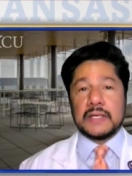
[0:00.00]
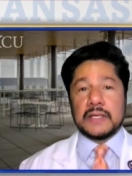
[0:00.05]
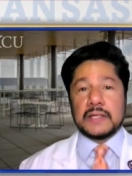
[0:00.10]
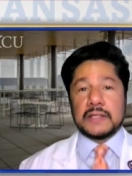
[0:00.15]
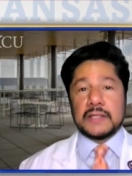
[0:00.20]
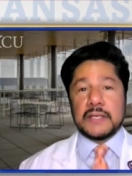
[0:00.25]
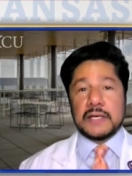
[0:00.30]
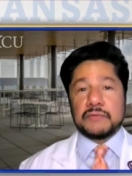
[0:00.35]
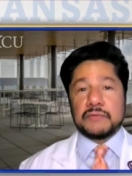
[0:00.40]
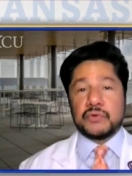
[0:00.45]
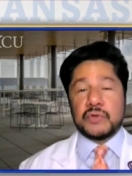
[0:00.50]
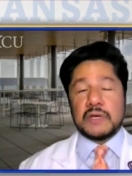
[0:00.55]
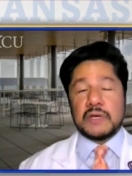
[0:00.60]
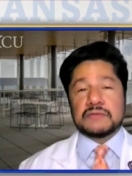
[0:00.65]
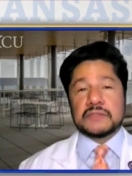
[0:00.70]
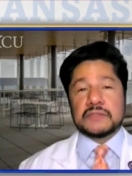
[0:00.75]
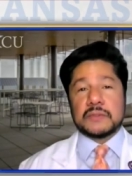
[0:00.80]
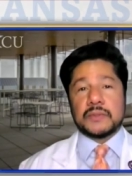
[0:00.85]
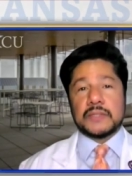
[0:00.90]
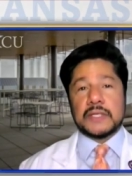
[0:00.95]
Yeah, if you have
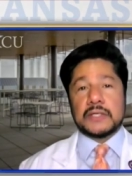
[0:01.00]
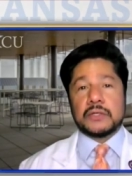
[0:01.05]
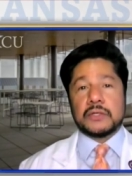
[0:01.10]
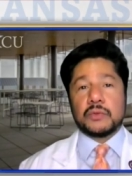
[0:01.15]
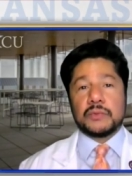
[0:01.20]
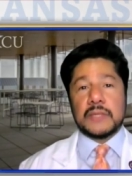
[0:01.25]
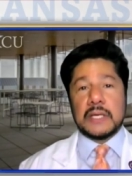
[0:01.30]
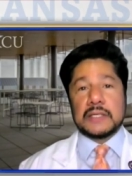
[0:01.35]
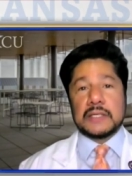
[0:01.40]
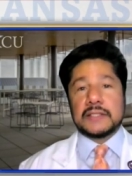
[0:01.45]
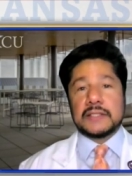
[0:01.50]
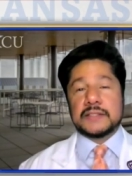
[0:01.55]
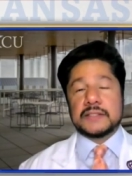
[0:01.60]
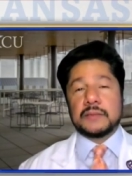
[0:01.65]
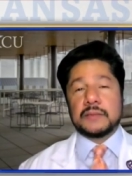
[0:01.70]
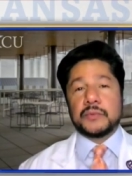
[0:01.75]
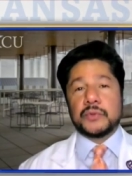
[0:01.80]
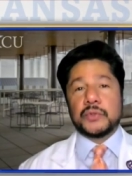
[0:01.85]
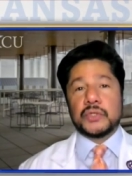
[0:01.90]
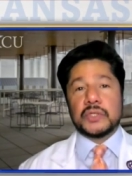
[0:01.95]
someone at home that is
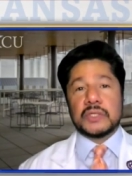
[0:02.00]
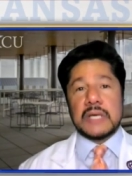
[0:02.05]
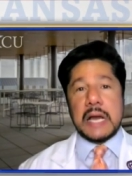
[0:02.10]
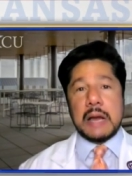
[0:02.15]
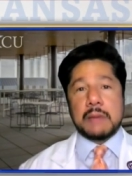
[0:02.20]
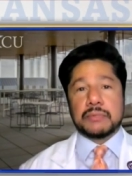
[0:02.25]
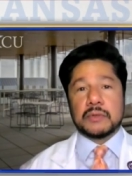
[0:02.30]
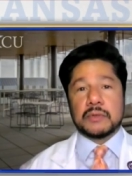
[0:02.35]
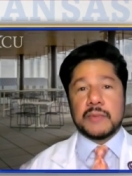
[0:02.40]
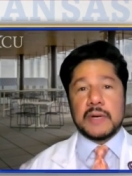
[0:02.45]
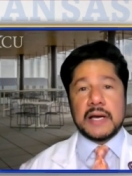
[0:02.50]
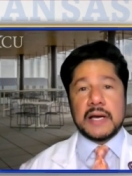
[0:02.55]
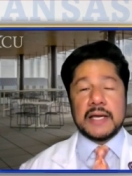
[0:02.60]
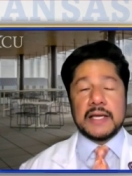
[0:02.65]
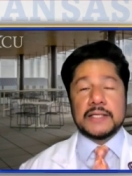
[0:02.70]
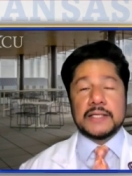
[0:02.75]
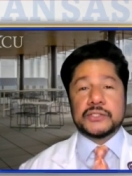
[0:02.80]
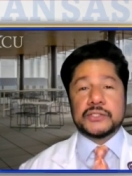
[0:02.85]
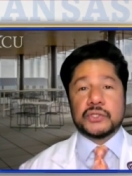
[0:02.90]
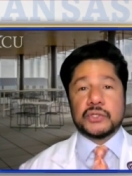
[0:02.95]
immune
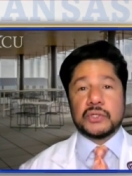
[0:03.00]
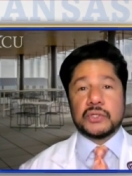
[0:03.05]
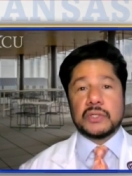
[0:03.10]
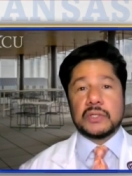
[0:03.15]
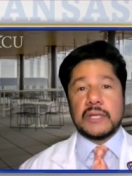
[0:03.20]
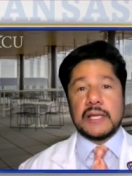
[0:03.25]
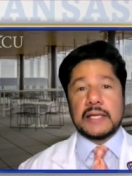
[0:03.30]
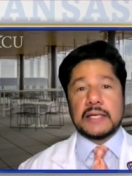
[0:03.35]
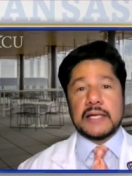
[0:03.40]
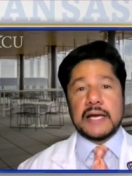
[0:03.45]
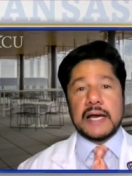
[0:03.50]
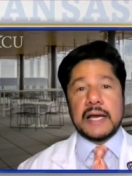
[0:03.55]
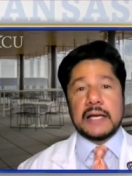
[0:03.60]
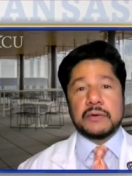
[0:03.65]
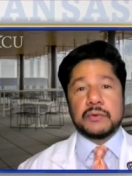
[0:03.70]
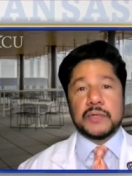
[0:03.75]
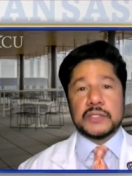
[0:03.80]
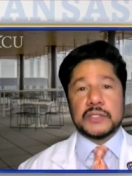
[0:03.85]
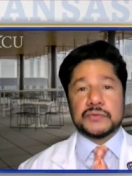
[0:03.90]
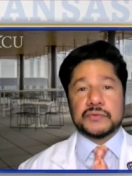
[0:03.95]
compromised or at high
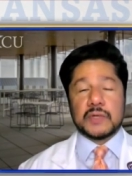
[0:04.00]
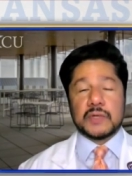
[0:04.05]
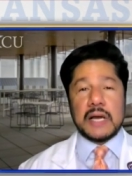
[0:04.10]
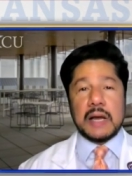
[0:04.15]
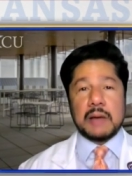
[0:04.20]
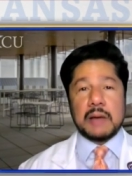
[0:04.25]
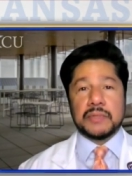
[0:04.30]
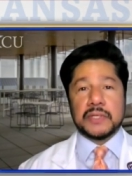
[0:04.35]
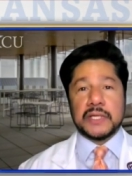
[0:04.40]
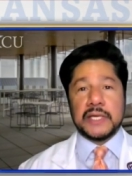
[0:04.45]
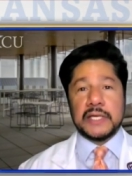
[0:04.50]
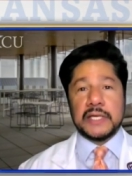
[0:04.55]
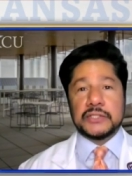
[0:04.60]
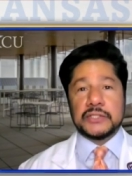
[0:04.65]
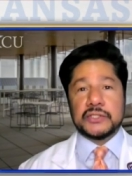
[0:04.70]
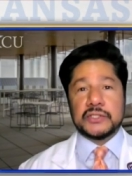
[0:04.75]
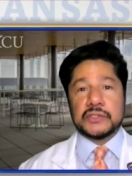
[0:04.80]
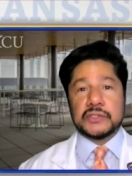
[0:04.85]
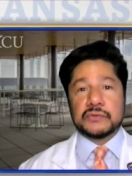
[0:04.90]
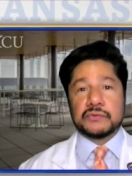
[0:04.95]
risk for
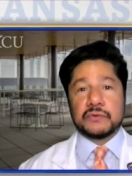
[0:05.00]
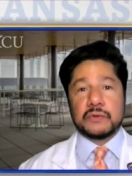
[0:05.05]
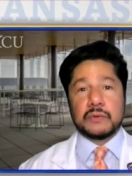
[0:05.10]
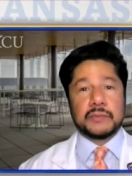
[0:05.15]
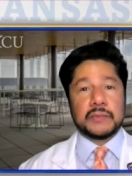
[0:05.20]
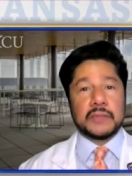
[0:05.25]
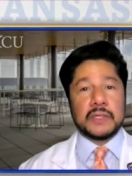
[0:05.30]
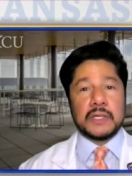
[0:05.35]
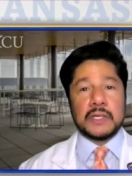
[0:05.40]
complications from,